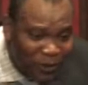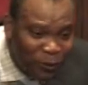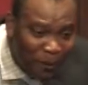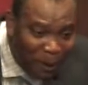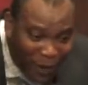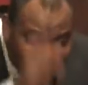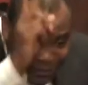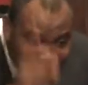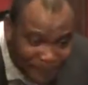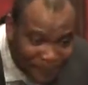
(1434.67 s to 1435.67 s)
Number one.
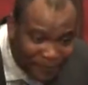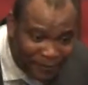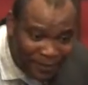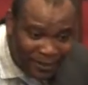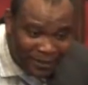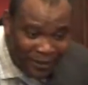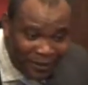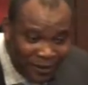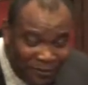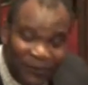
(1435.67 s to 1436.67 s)

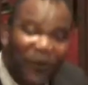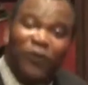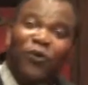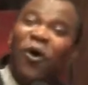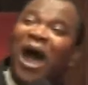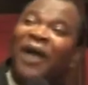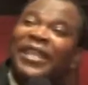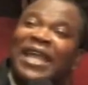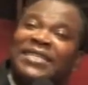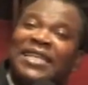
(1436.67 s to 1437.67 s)
Before you go out
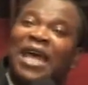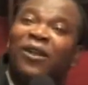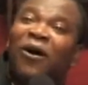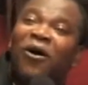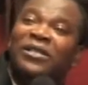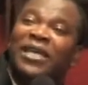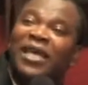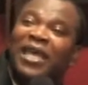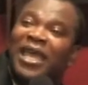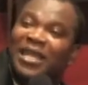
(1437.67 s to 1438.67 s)
there and say that, Lord,
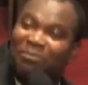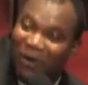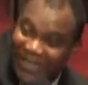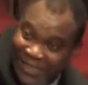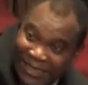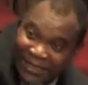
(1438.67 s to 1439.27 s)
anybody.